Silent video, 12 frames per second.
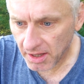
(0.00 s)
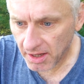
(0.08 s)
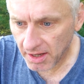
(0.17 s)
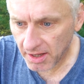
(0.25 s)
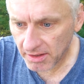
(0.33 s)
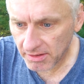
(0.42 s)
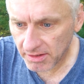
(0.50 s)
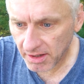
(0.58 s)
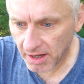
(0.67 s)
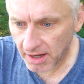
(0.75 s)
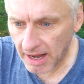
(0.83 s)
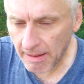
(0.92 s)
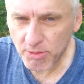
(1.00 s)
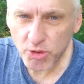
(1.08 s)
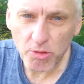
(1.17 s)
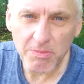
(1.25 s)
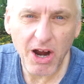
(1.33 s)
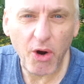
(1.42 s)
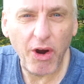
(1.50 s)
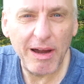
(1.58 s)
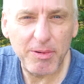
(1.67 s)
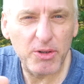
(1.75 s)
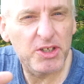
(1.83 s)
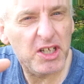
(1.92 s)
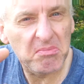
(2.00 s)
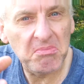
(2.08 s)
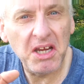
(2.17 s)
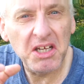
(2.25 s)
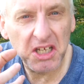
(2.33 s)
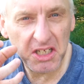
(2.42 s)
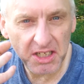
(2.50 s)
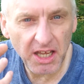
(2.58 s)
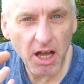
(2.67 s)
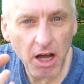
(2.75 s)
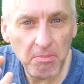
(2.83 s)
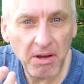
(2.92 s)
And uh, I'm sure my grandpa didn't mean to yell,